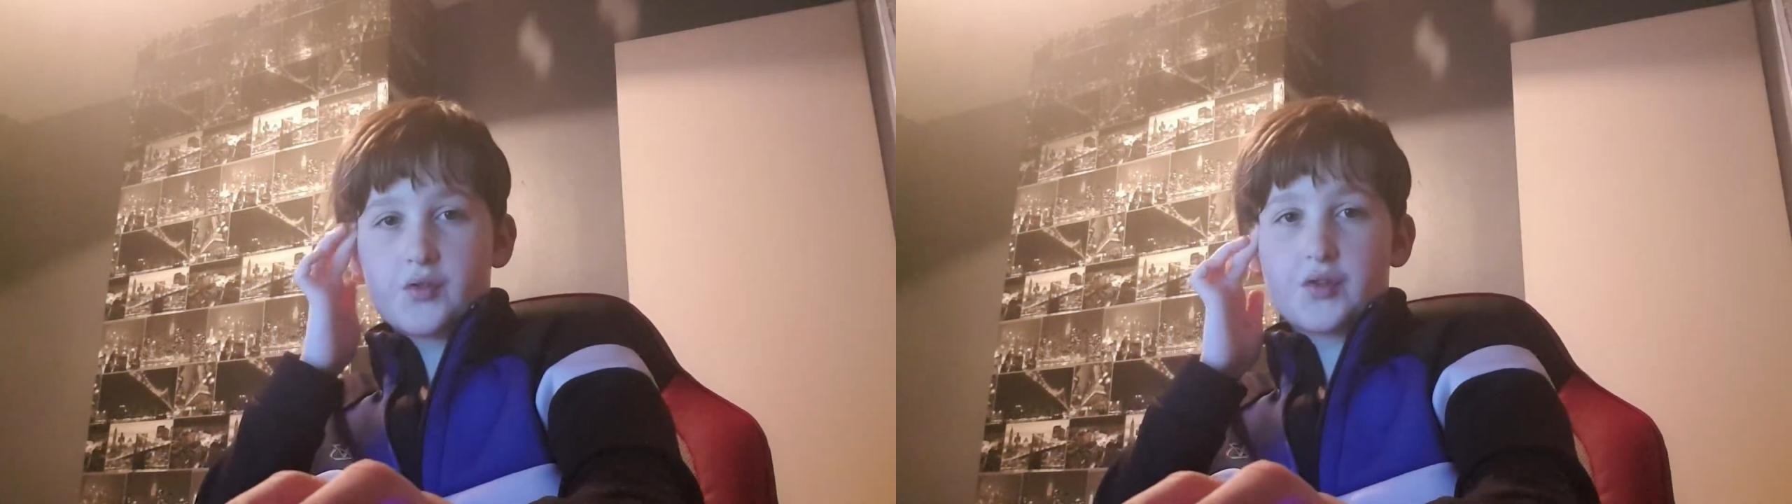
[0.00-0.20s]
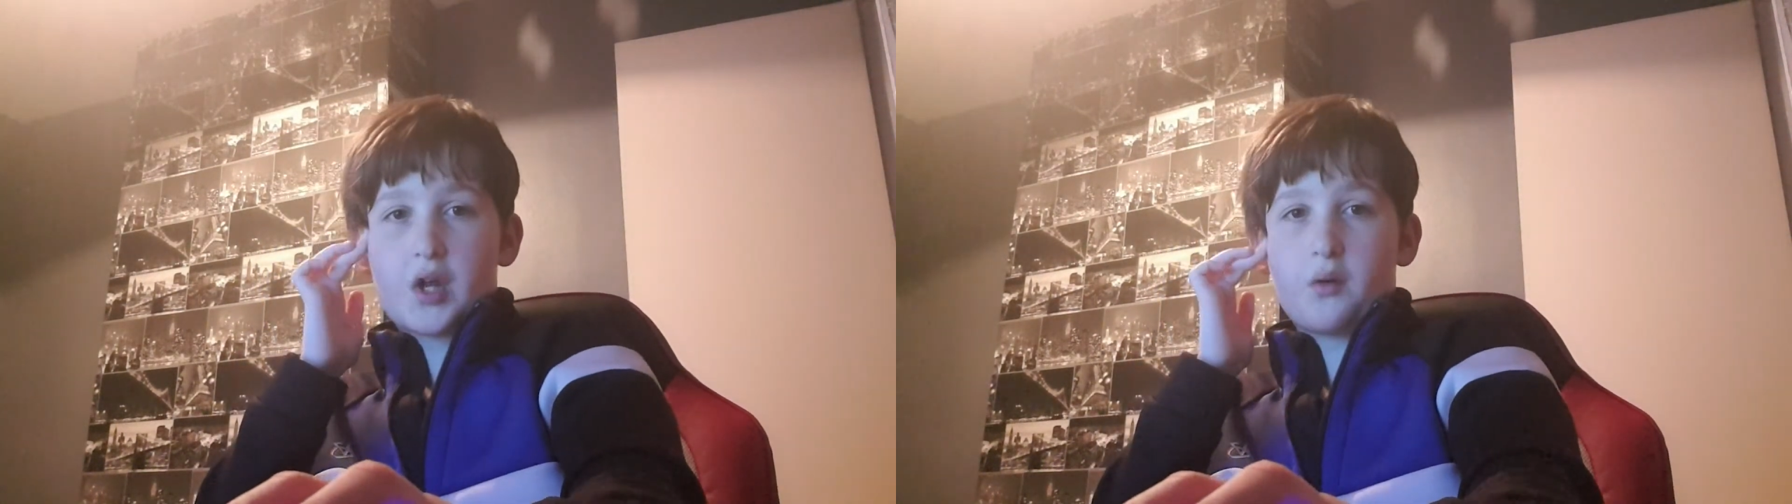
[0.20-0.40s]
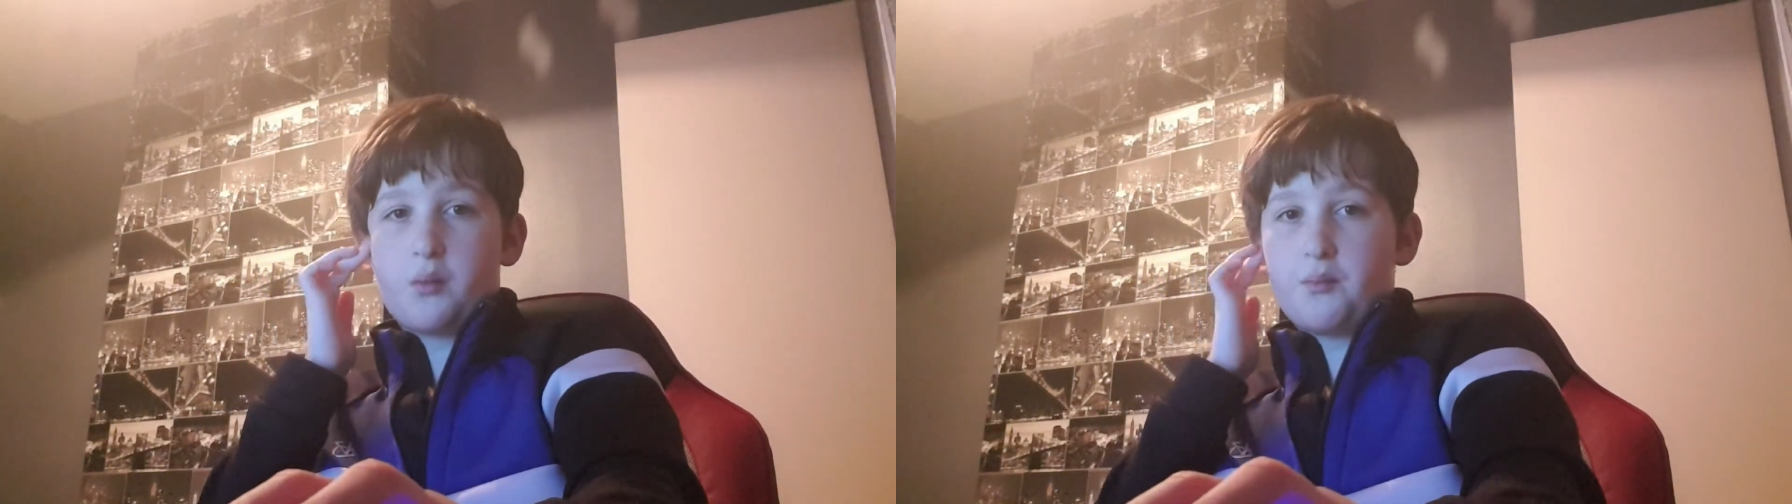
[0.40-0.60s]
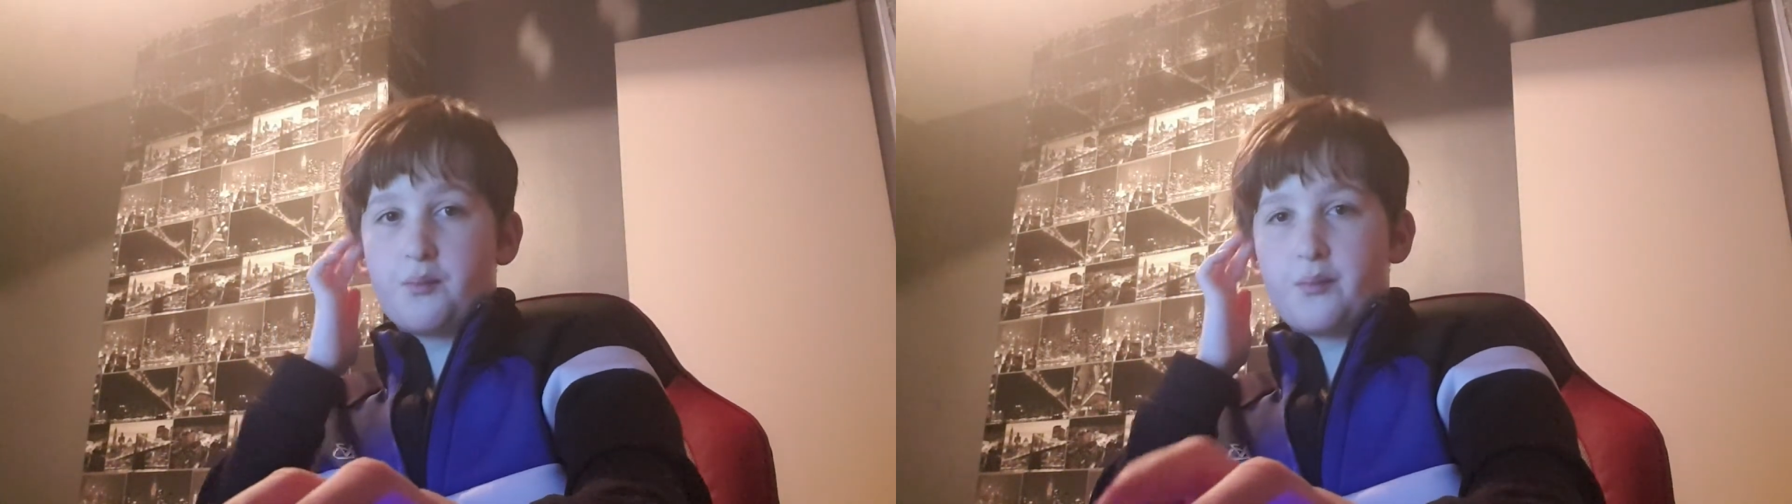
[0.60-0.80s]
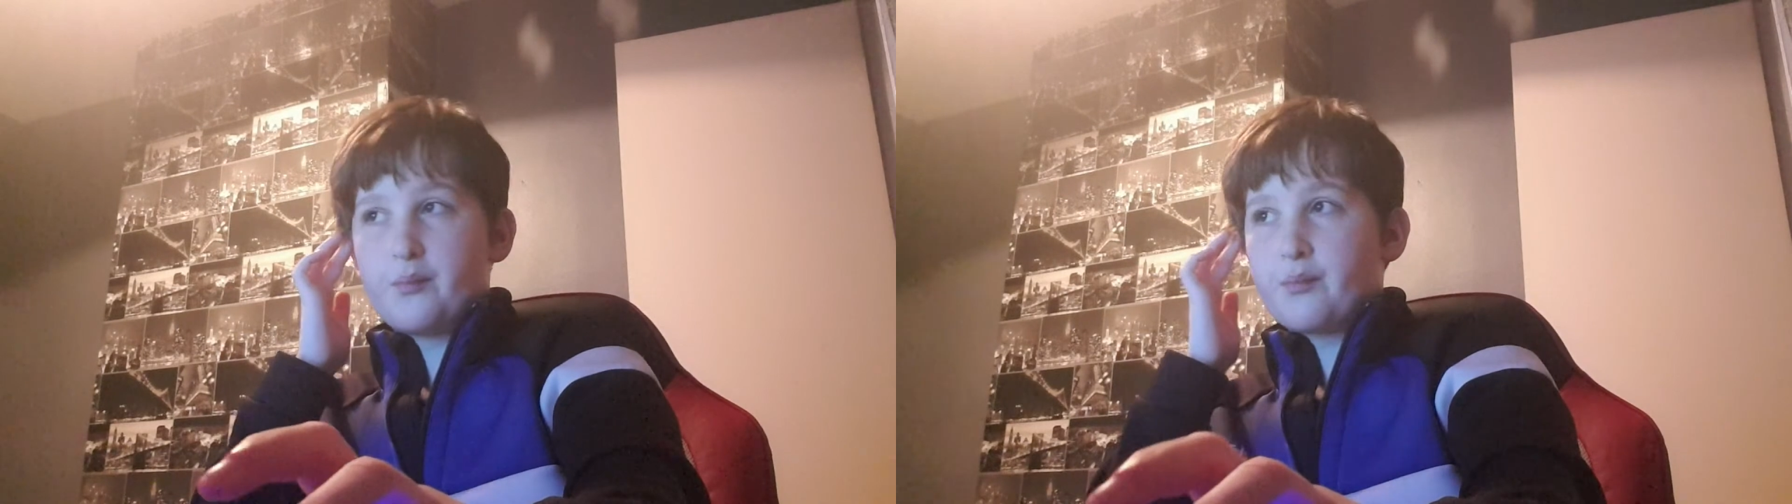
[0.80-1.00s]
so
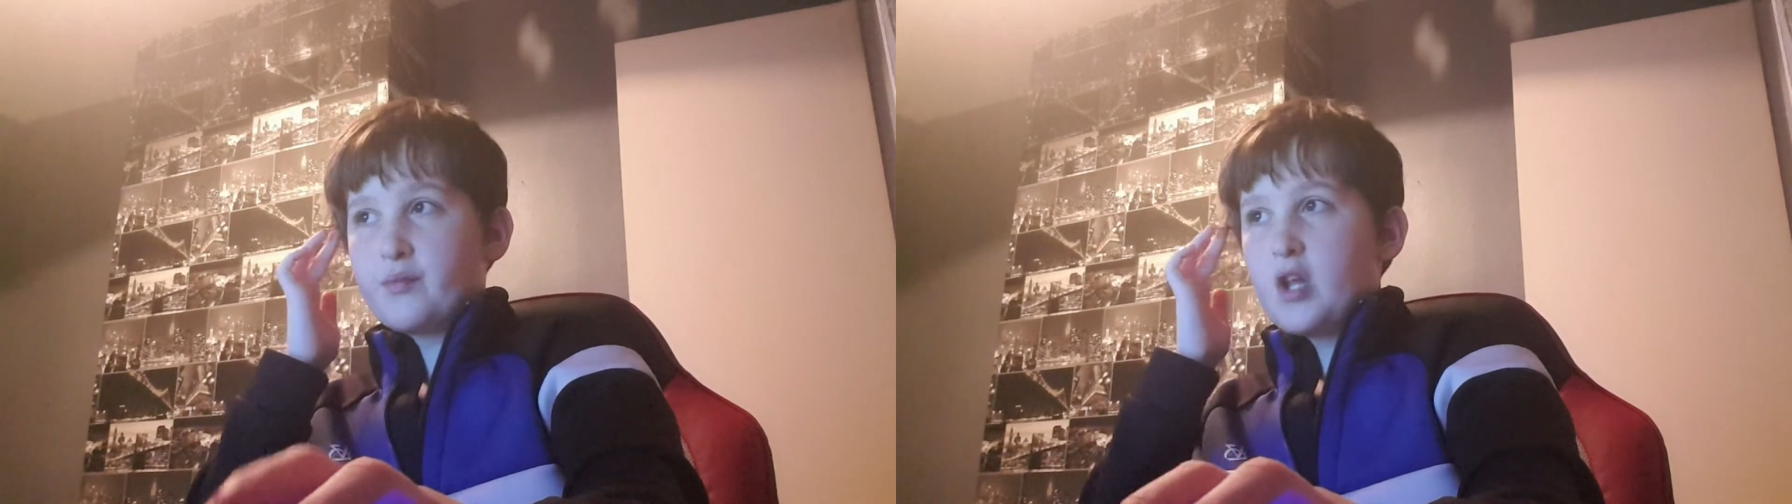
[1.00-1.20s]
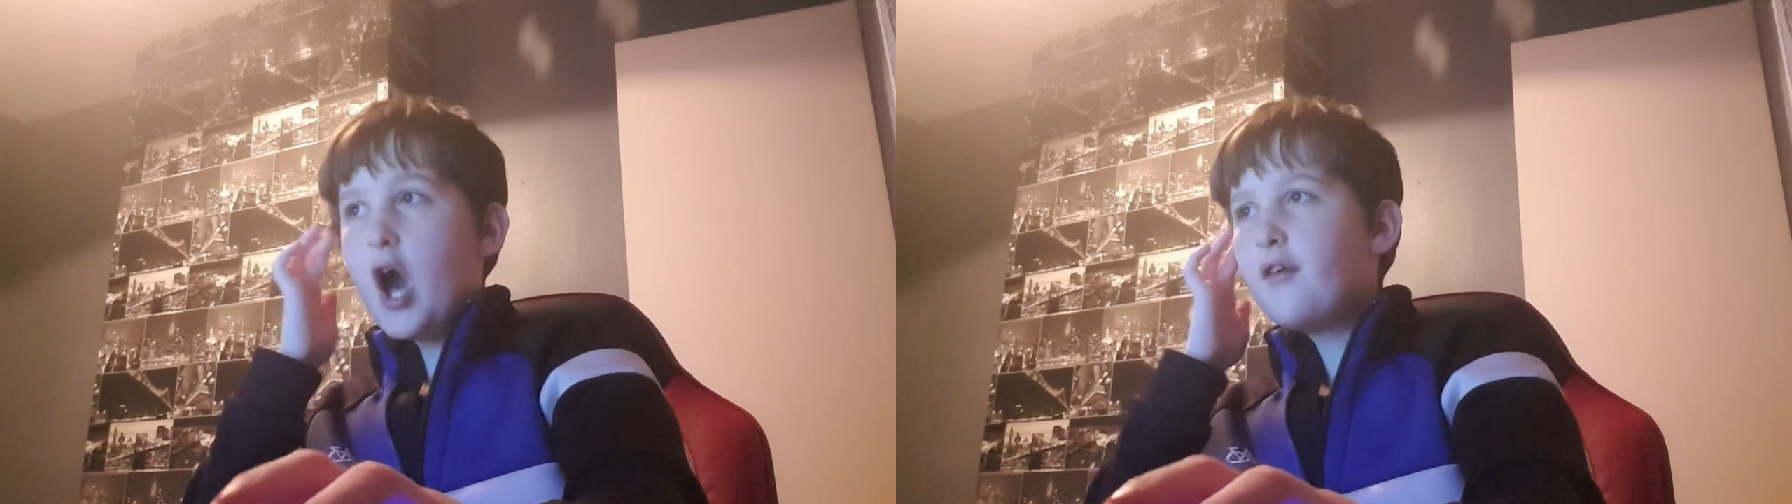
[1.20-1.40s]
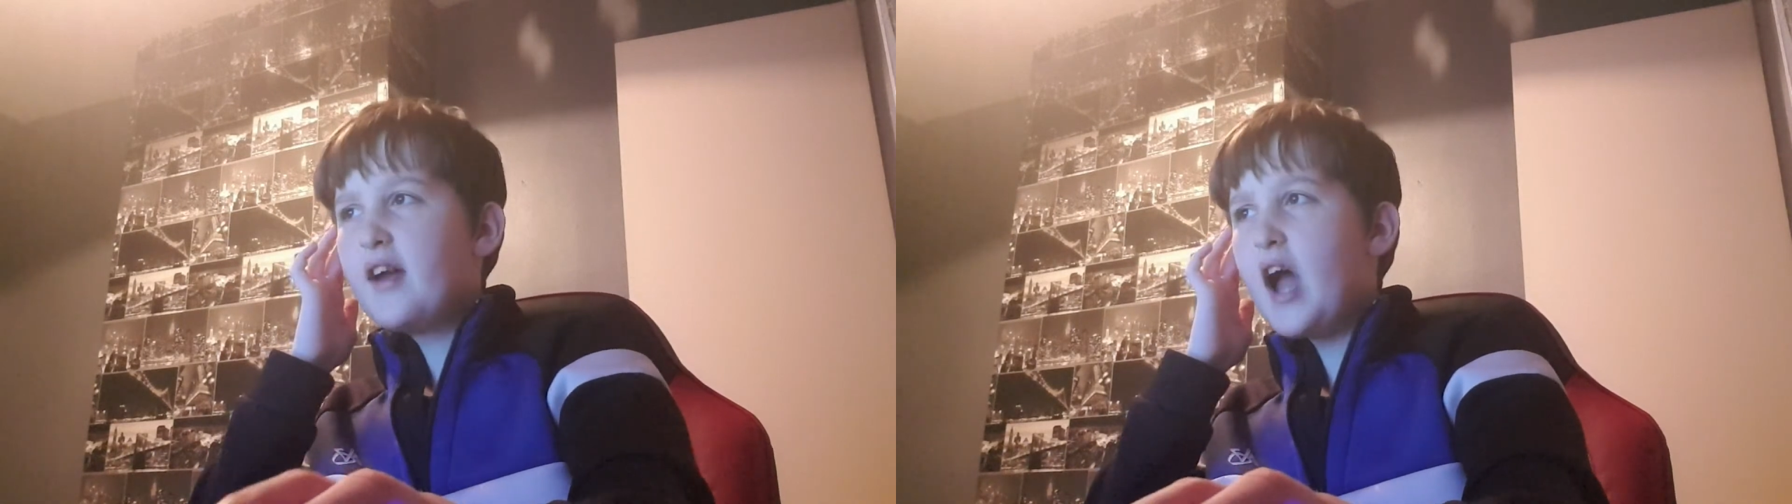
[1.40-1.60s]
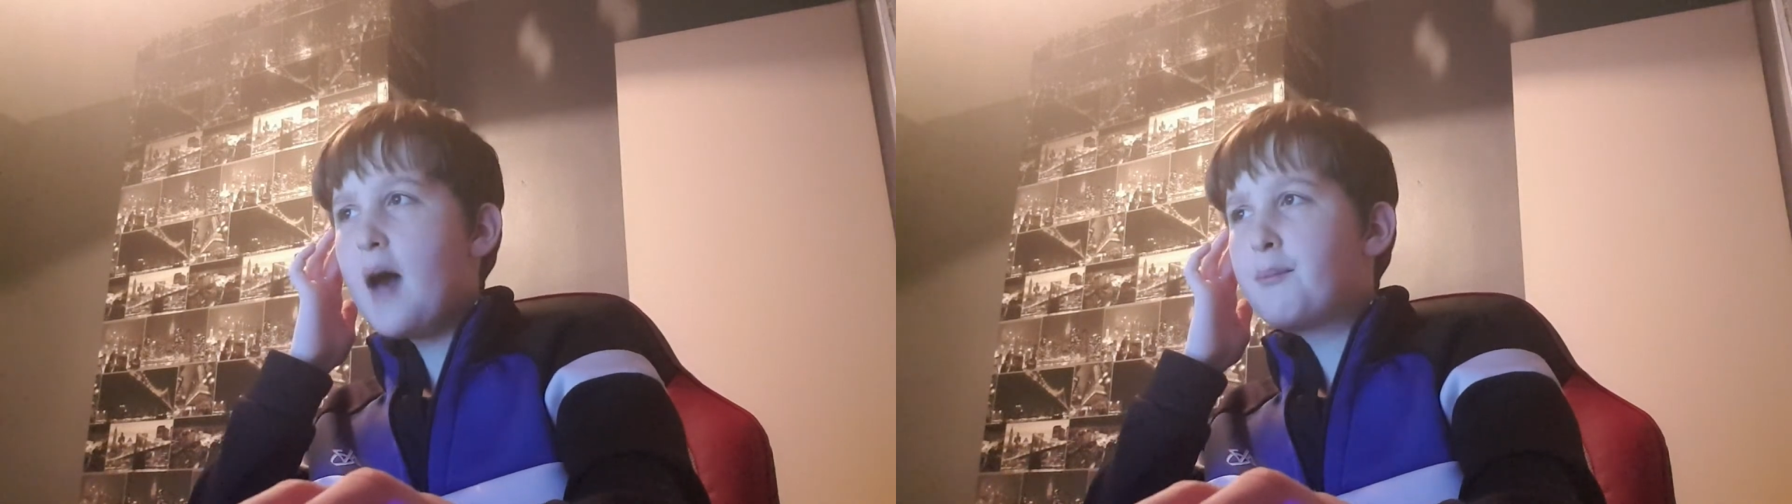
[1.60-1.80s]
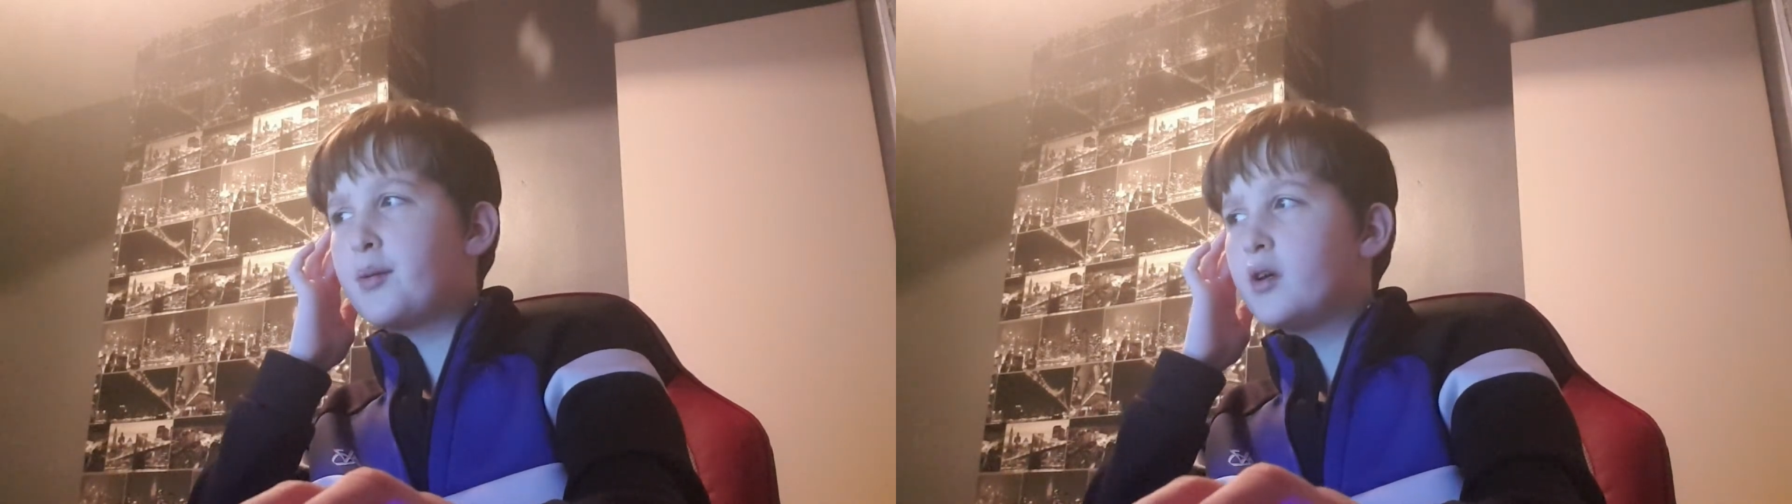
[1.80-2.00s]
hurry
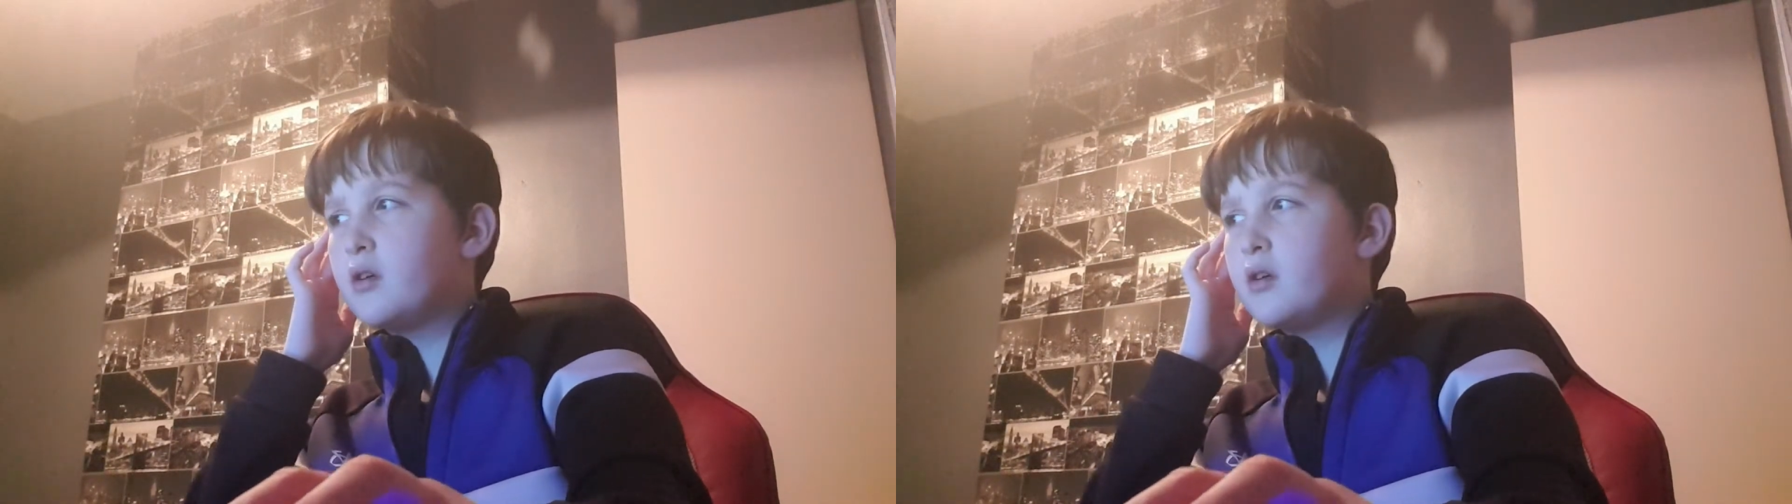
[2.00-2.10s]
up!